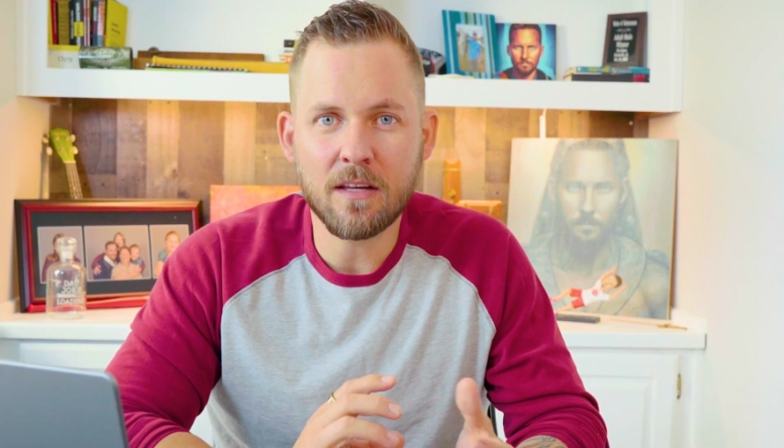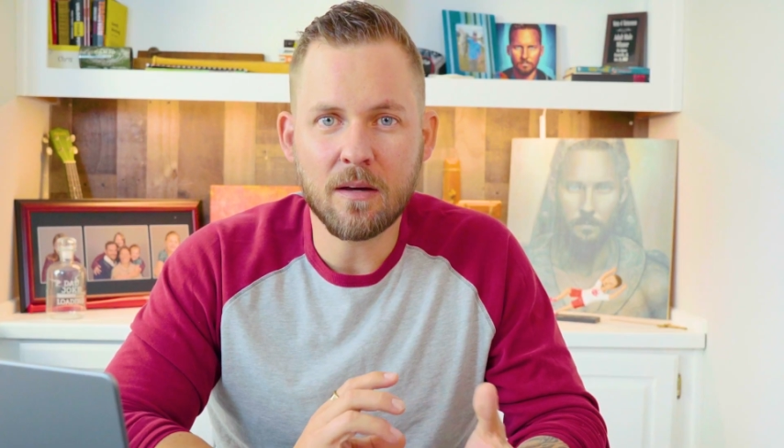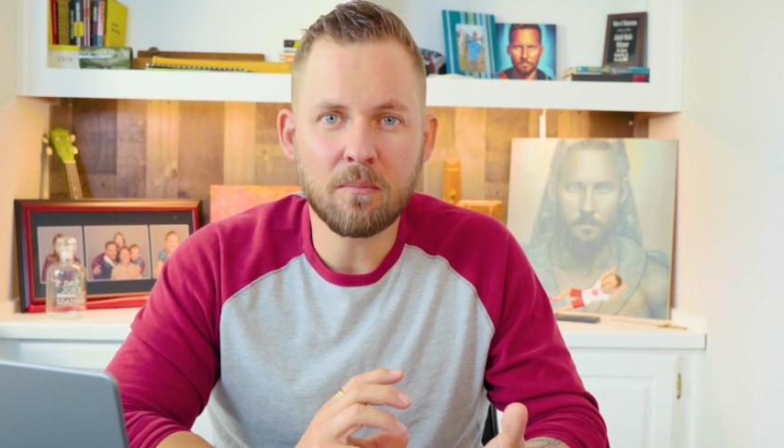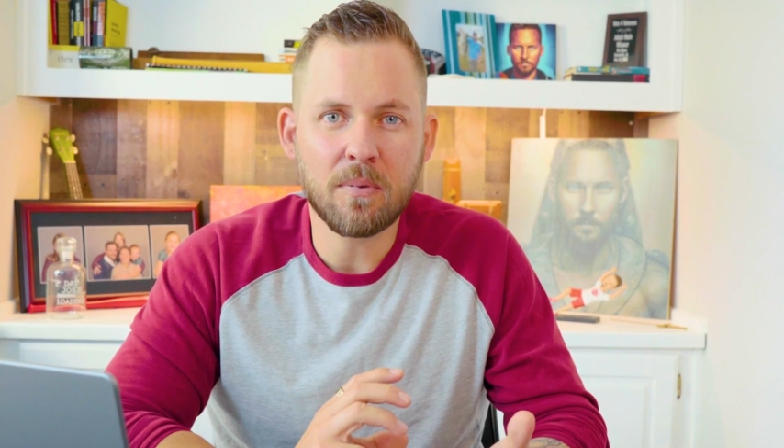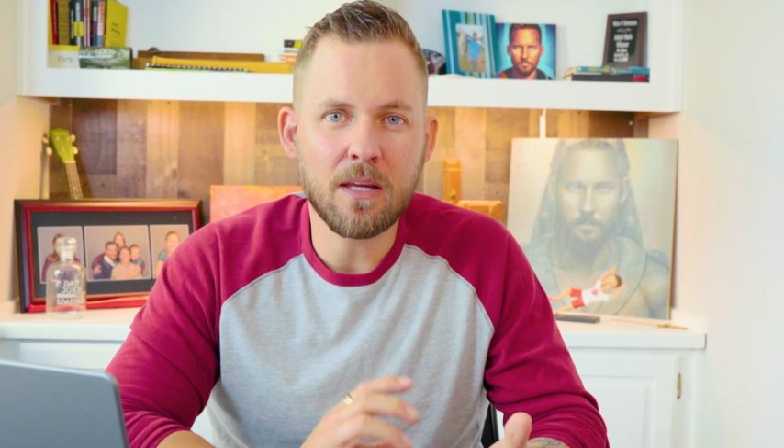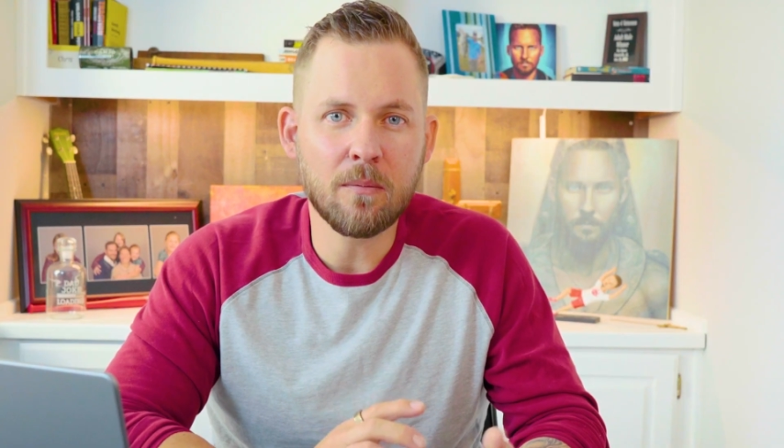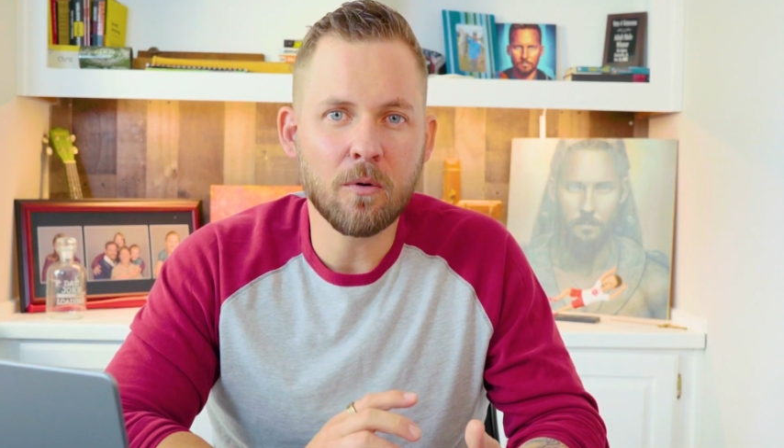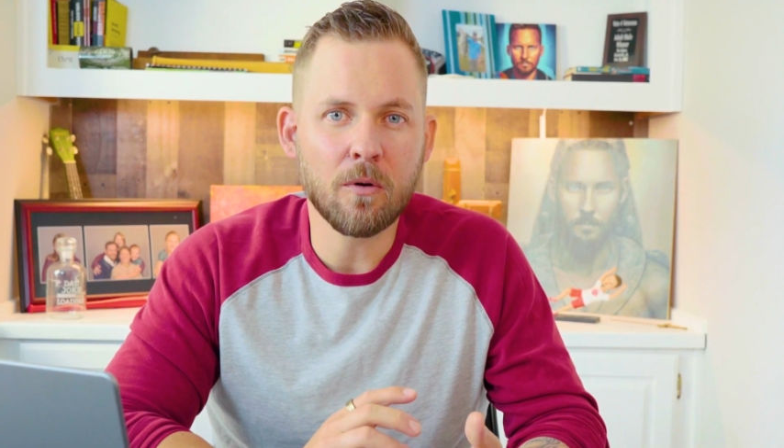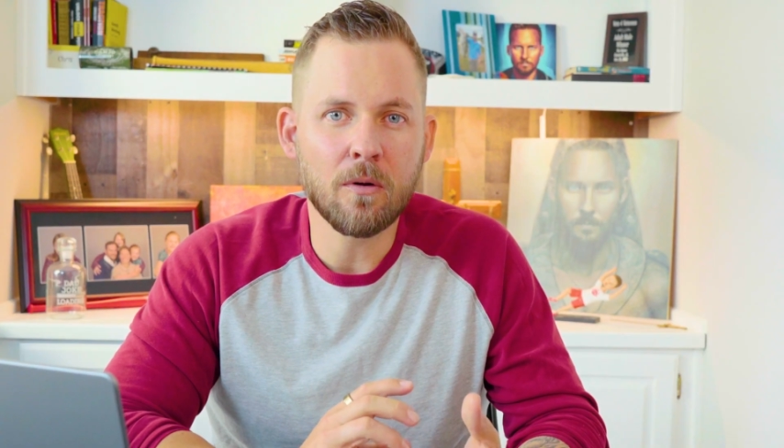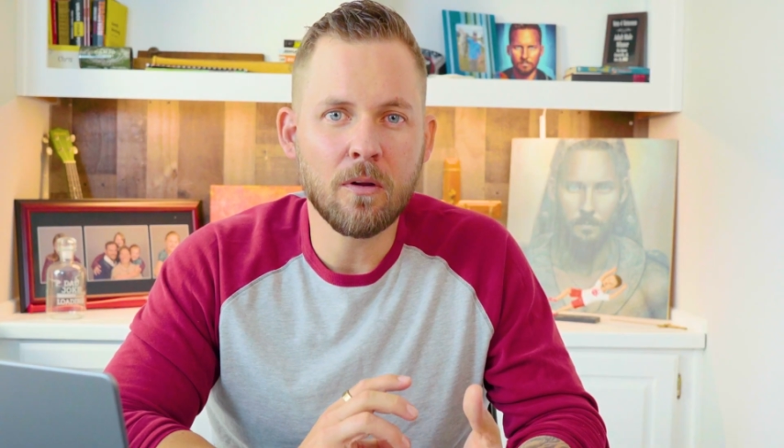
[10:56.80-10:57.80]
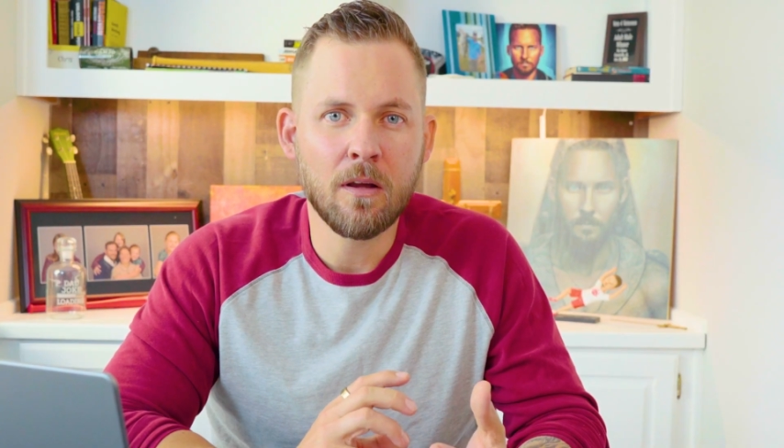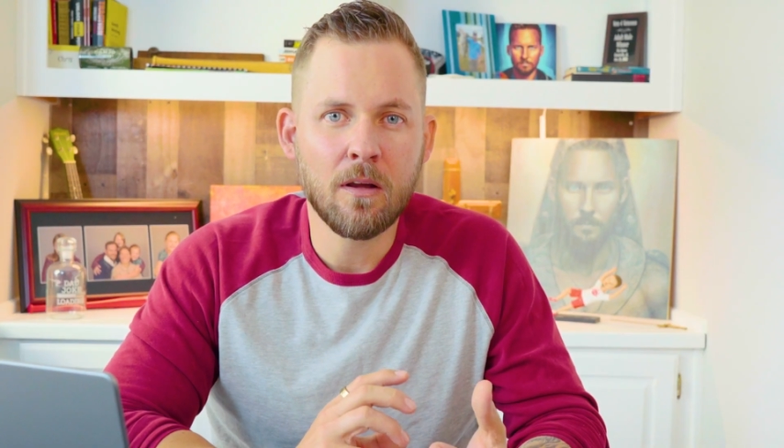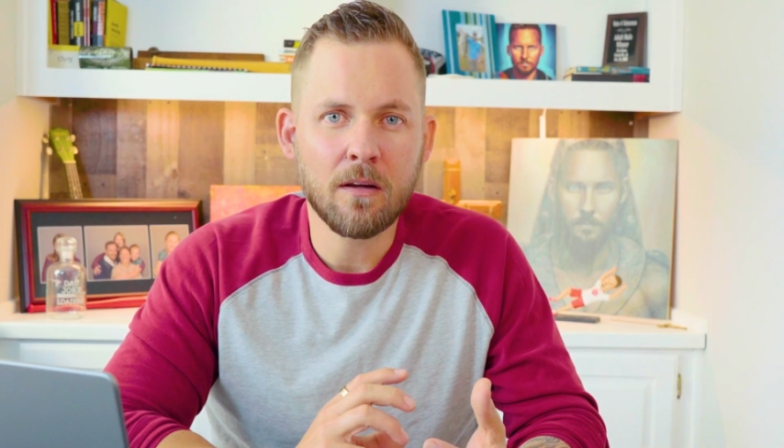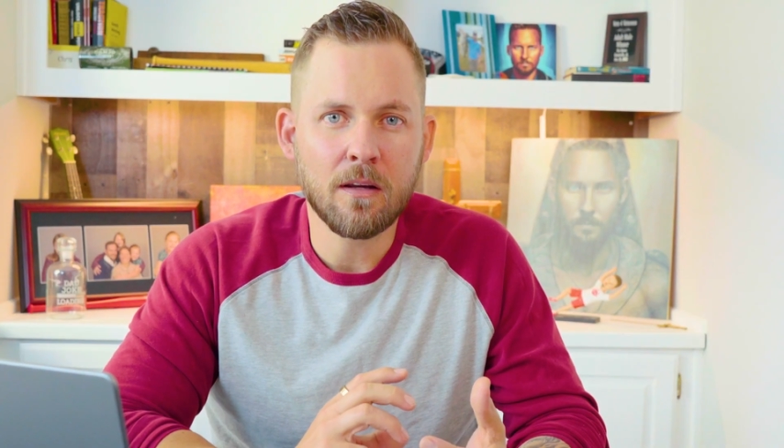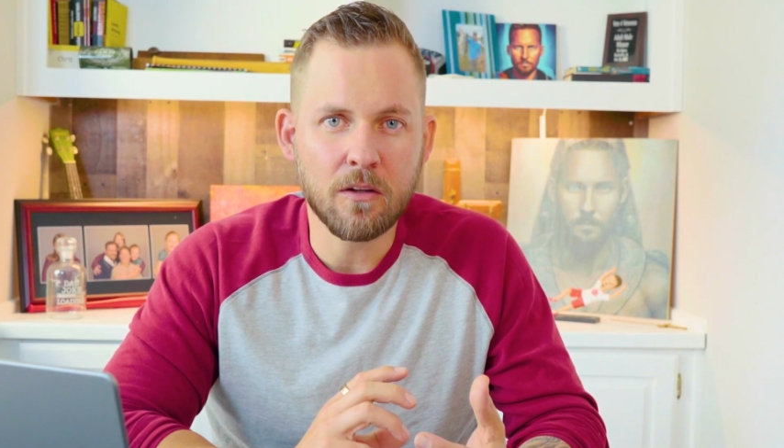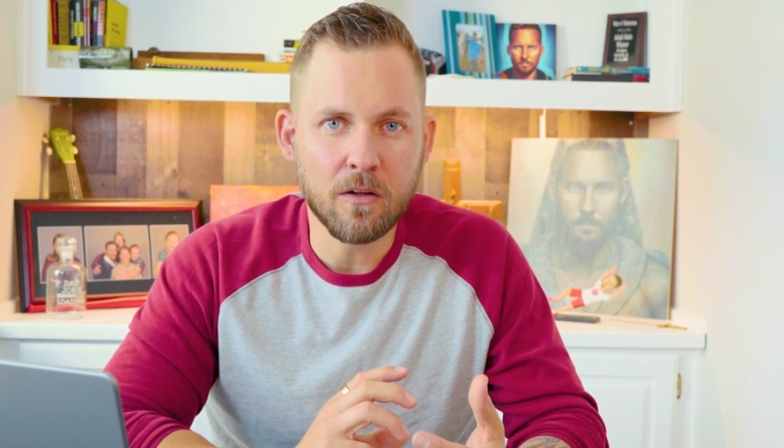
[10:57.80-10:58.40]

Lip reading: that people can